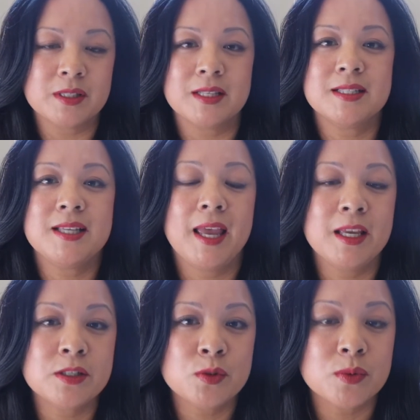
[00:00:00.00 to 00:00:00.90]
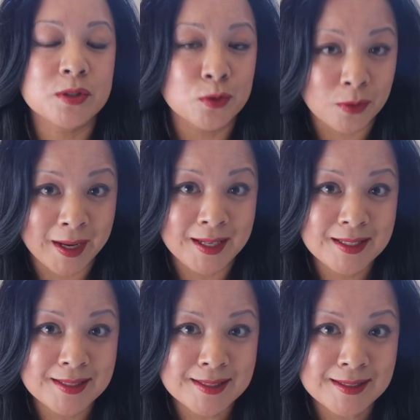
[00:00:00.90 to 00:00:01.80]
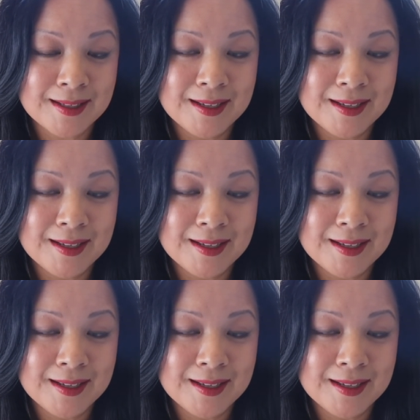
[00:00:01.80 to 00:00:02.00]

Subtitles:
The taste was great.